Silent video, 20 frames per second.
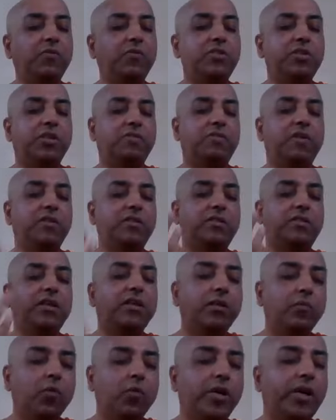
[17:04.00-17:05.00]
which requires
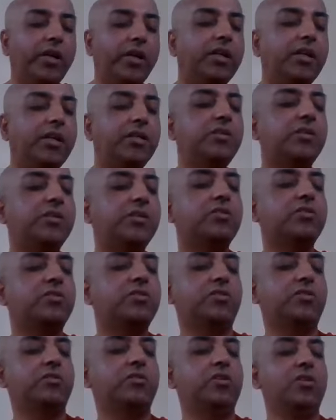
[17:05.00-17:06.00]
little more
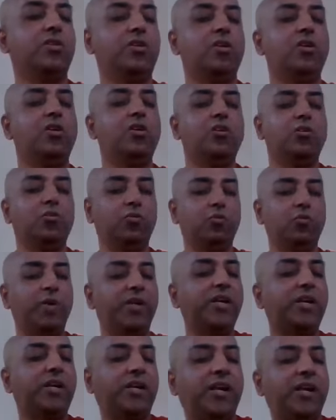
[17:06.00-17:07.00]
intelligence to
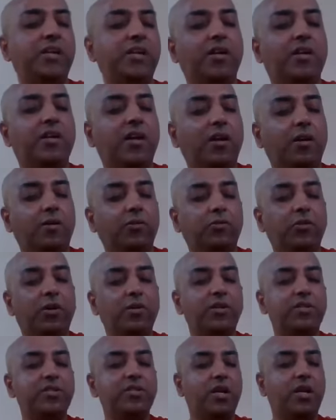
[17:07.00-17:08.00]
penetrate and to
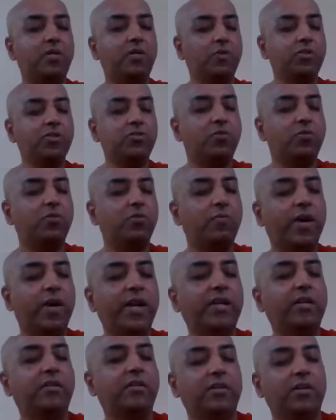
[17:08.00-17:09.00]
understand one's own
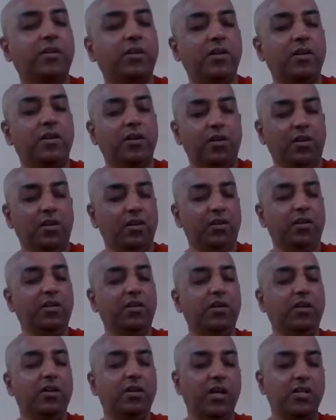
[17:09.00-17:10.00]
mind.
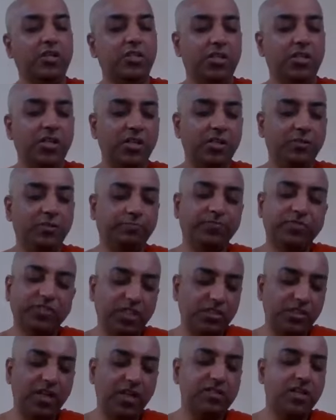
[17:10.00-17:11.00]
Here, actually,
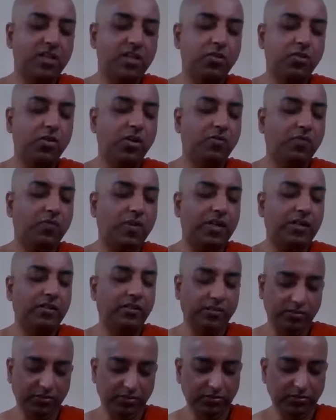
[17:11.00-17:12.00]
Saddha is also
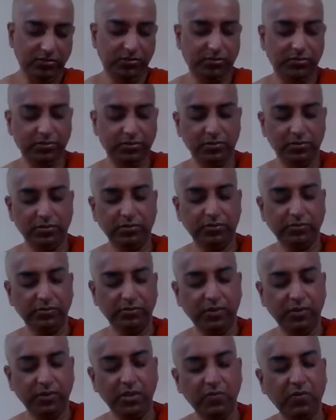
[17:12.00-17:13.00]
required. So,
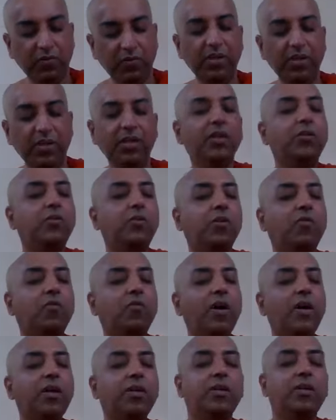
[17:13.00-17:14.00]
equally, you
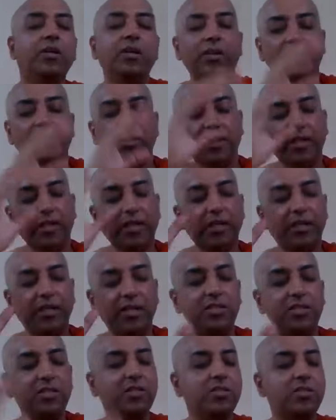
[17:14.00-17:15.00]
require
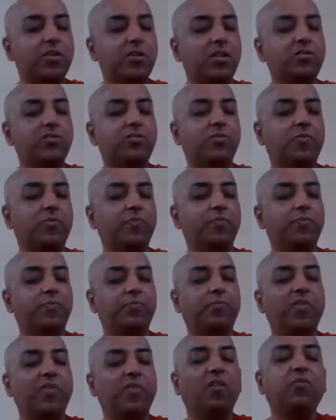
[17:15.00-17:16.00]
intelligence also.
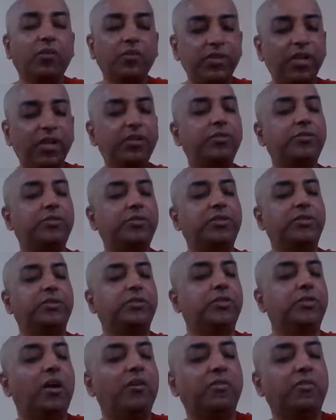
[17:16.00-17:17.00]
Of course, that
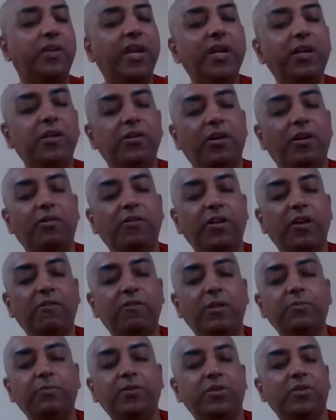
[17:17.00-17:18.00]
you have gained, you have
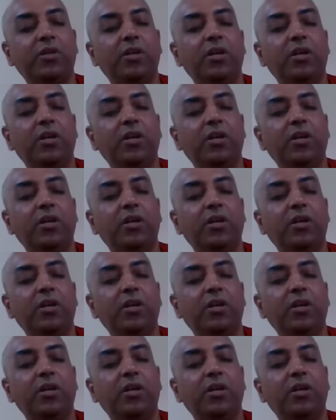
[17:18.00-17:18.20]
developed